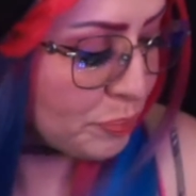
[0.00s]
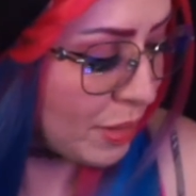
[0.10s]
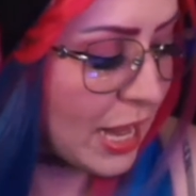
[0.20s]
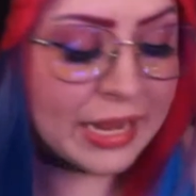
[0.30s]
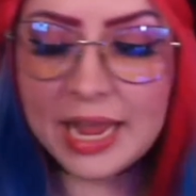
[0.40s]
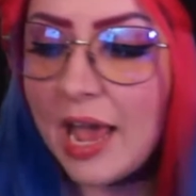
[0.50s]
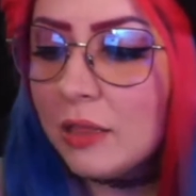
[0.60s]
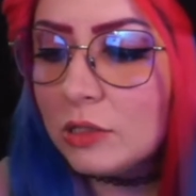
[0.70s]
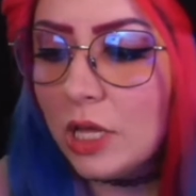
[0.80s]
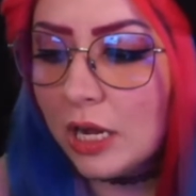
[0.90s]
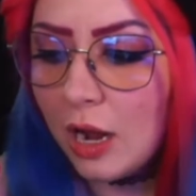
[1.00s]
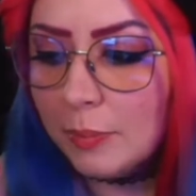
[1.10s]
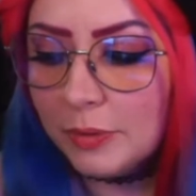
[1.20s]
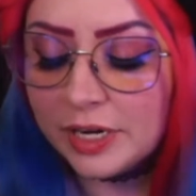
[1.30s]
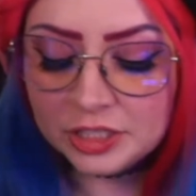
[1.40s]
Yeah, there's a lot of
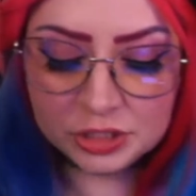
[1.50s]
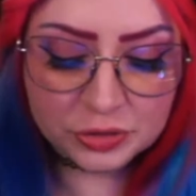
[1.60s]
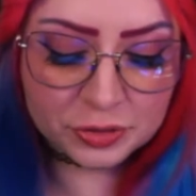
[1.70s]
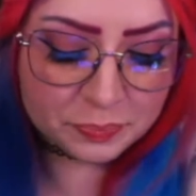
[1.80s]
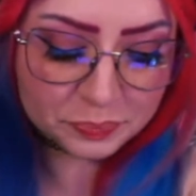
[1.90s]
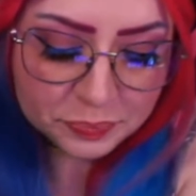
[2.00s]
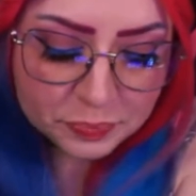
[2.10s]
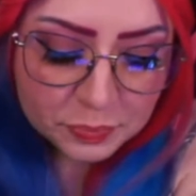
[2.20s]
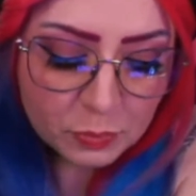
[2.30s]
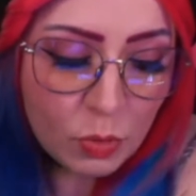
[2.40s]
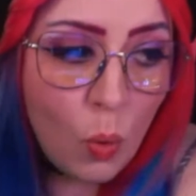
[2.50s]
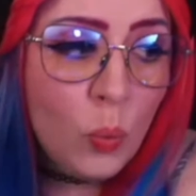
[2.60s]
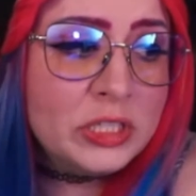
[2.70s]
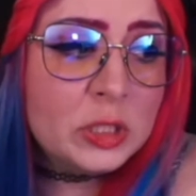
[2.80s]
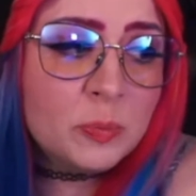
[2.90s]
copyright issues,
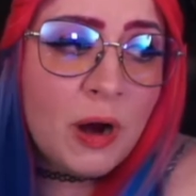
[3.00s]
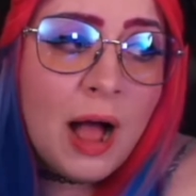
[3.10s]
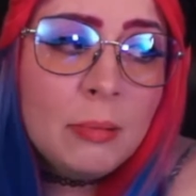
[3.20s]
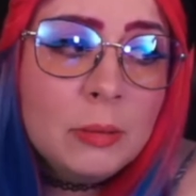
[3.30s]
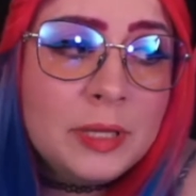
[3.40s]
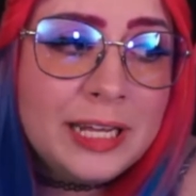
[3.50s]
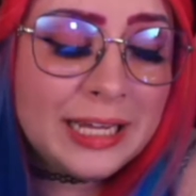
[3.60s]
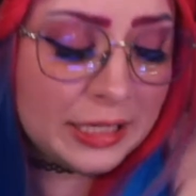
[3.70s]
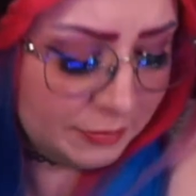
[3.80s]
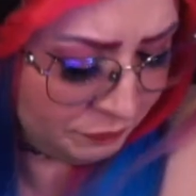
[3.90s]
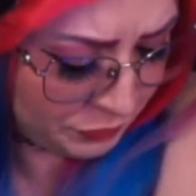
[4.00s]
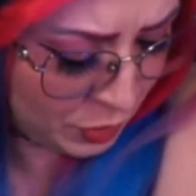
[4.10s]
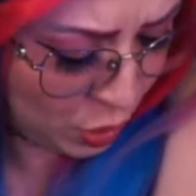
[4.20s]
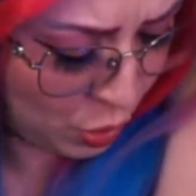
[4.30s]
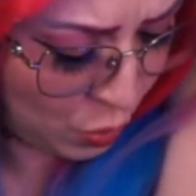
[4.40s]
which is probably
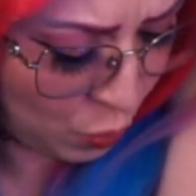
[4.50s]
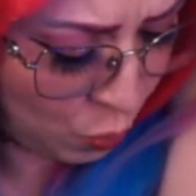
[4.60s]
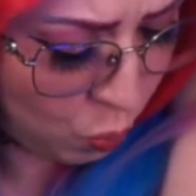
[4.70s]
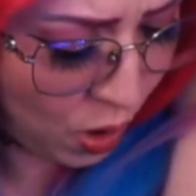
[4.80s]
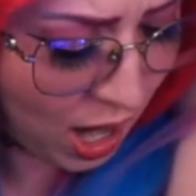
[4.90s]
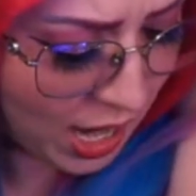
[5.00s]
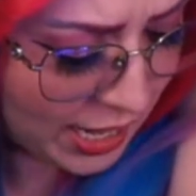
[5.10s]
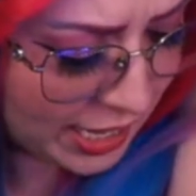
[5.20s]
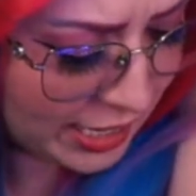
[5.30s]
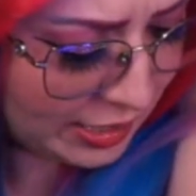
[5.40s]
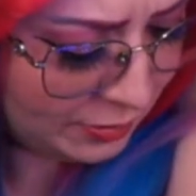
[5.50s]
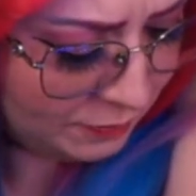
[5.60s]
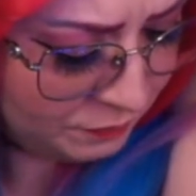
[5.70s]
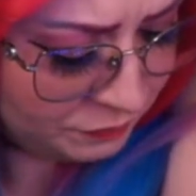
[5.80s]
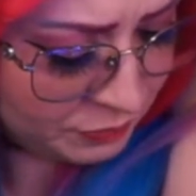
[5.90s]
why
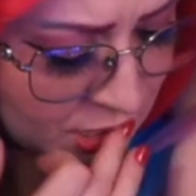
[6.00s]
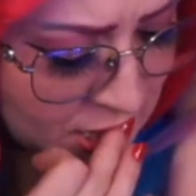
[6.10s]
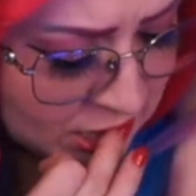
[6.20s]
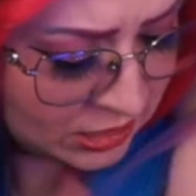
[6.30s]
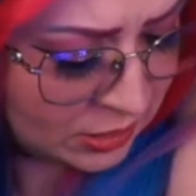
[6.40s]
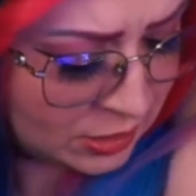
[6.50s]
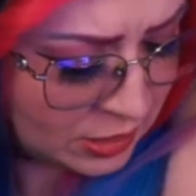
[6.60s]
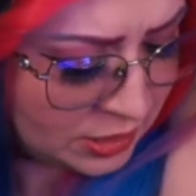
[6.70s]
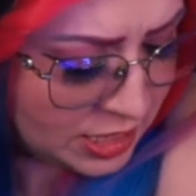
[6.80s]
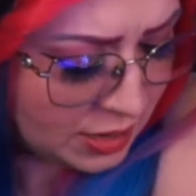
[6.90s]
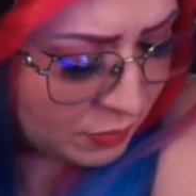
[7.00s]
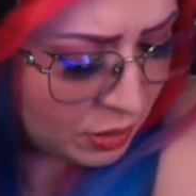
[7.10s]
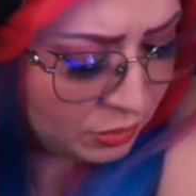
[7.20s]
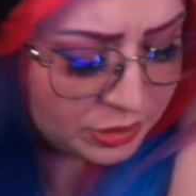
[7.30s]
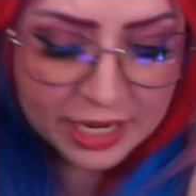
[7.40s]
they were
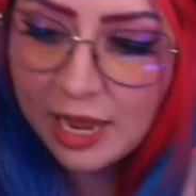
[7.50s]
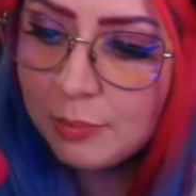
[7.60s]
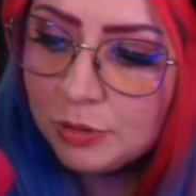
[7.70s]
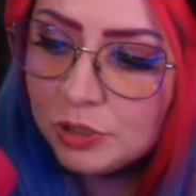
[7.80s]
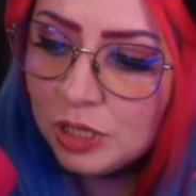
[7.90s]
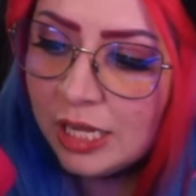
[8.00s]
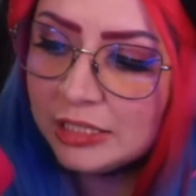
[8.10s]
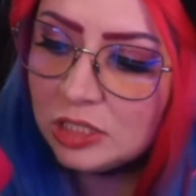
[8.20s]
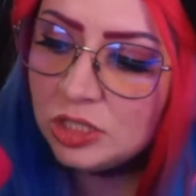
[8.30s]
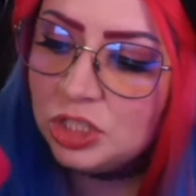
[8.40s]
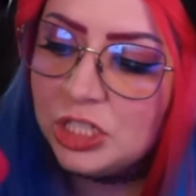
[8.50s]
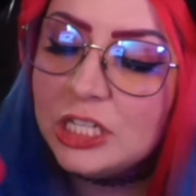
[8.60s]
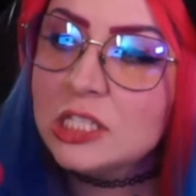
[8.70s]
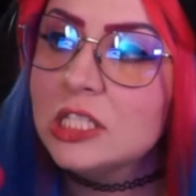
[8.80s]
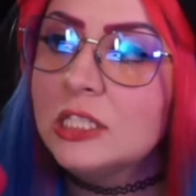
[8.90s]
only able to license
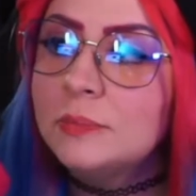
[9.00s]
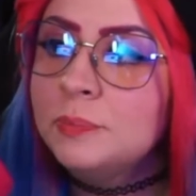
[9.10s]
Jason